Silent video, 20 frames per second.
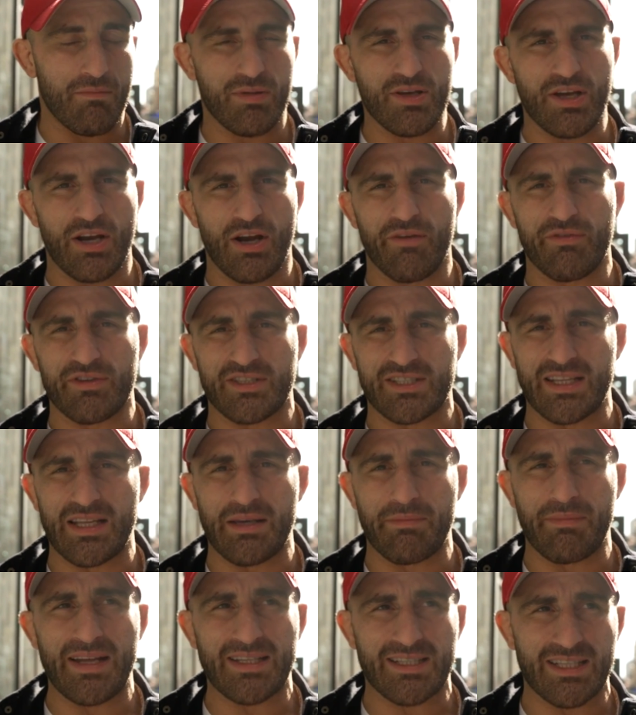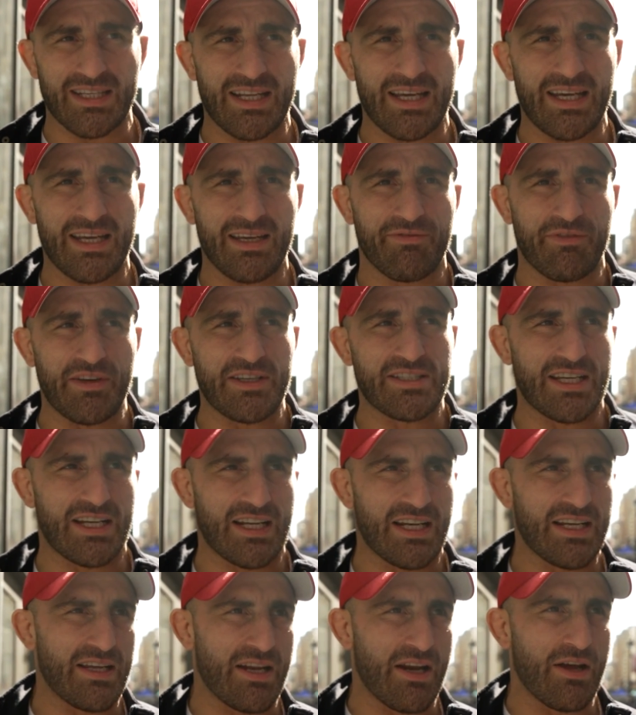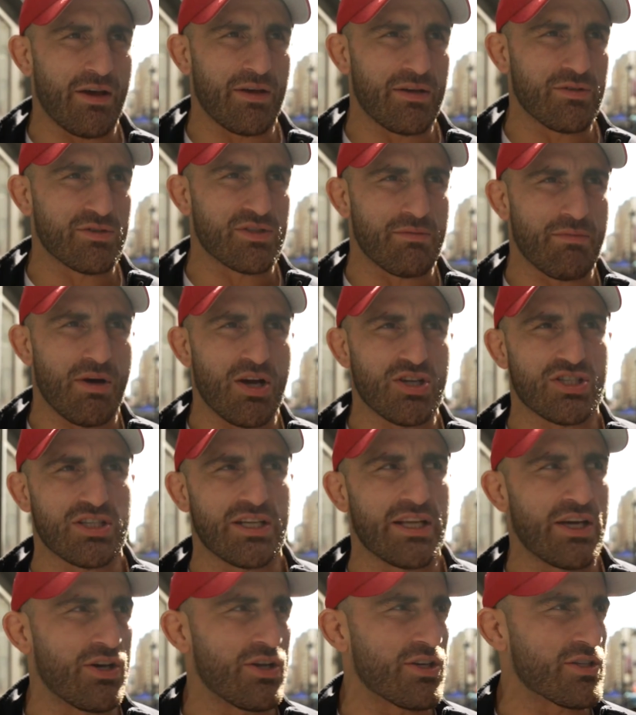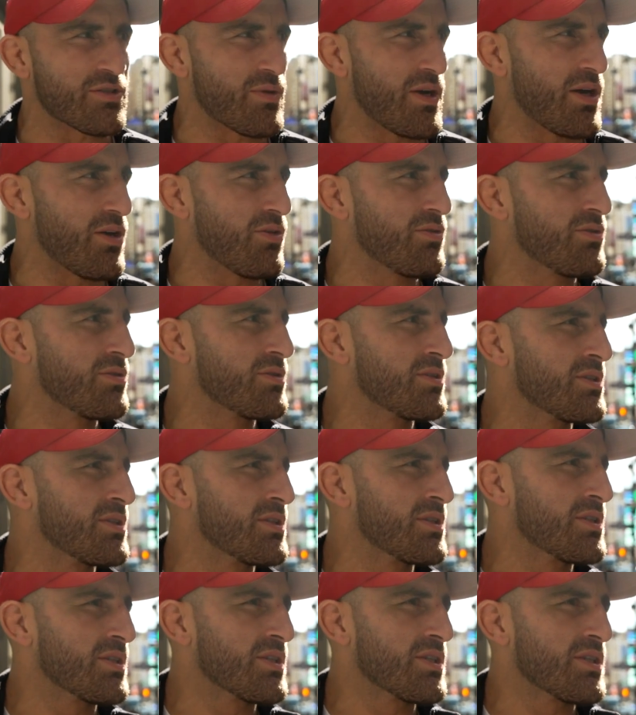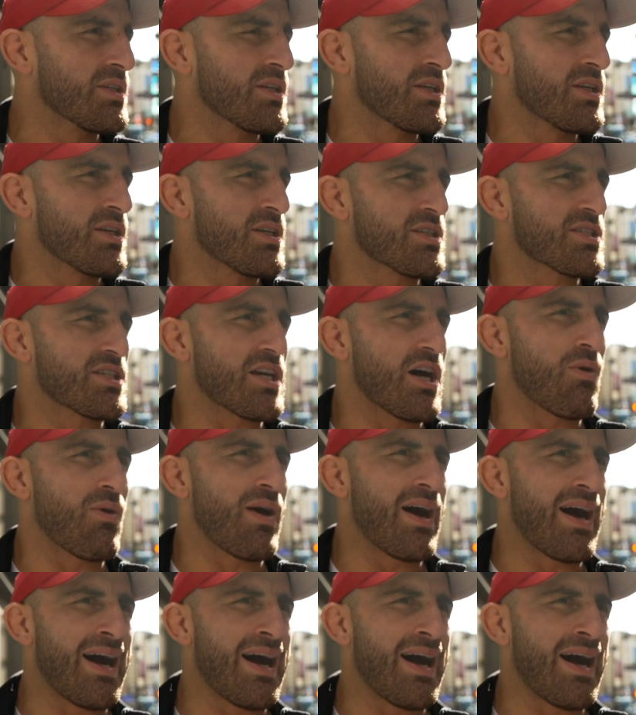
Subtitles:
You know, obviously mentally, physically. You know, he was emotionally hurt as well. So.